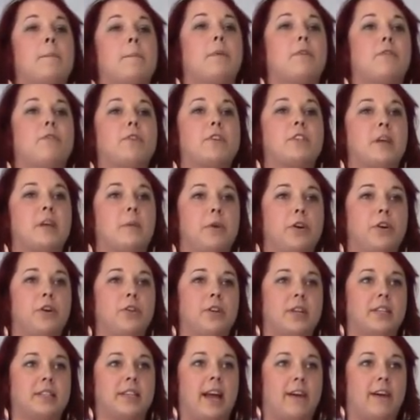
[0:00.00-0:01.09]
But for someone who
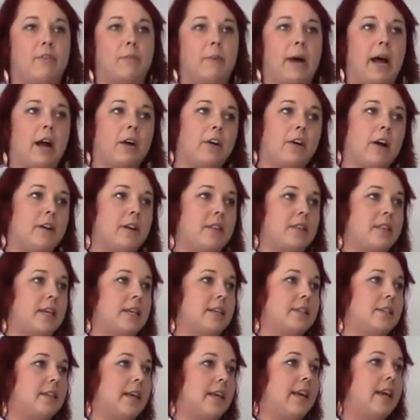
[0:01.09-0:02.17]
doesn't have a background in this,